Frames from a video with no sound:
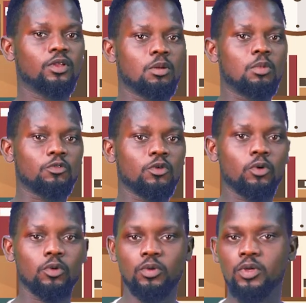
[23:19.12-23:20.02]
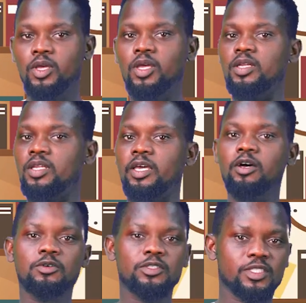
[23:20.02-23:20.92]
Number 4, the
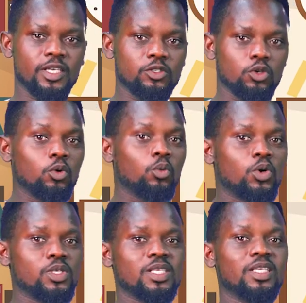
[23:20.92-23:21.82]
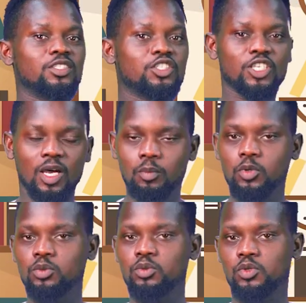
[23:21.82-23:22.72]
health sector was in
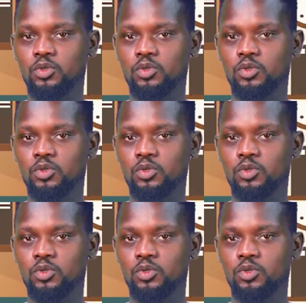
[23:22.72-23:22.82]
shambles.